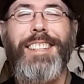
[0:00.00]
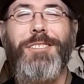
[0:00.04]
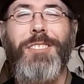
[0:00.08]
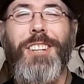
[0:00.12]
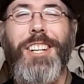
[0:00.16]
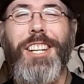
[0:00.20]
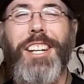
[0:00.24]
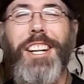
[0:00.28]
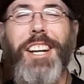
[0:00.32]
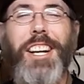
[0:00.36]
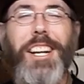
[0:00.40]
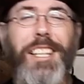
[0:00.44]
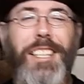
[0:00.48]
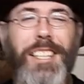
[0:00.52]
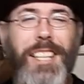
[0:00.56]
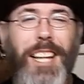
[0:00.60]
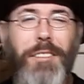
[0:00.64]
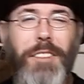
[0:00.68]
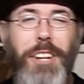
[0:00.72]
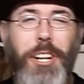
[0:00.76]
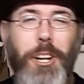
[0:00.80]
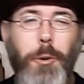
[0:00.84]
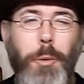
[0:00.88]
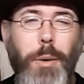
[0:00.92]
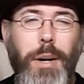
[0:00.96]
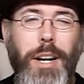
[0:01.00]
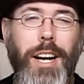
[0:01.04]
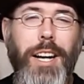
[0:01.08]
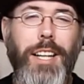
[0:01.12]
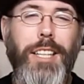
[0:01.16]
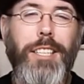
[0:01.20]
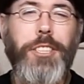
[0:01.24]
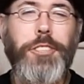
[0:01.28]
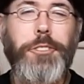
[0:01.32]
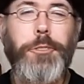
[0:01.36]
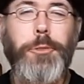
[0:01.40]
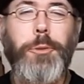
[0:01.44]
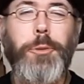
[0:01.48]
But let me know what
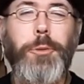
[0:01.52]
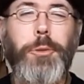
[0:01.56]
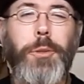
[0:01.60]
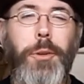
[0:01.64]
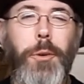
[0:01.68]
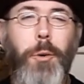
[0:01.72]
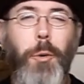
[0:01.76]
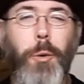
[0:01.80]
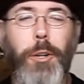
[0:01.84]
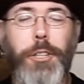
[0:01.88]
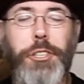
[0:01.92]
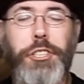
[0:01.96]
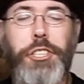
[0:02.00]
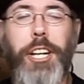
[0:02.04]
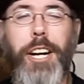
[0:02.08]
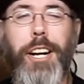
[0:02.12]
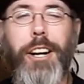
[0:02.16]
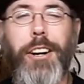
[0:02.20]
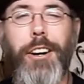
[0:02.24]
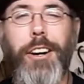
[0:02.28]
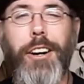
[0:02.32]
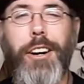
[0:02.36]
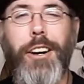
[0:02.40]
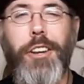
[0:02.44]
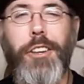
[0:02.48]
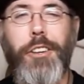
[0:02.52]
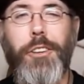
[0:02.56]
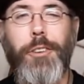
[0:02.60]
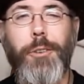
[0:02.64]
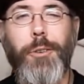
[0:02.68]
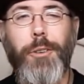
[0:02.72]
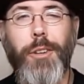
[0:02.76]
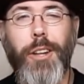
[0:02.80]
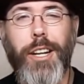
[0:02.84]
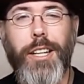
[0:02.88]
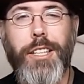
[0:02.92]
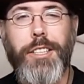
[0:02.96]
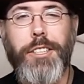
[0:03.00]
kind of stool or chair
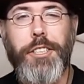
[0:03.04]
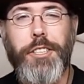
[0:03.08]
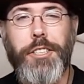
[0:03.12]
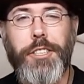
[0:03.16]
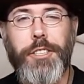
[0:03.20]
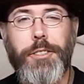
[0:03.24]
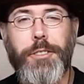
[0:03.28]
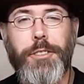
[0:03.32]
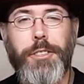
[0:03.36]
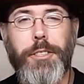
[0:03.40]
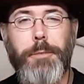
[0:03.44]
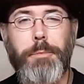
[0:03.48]
you like to use,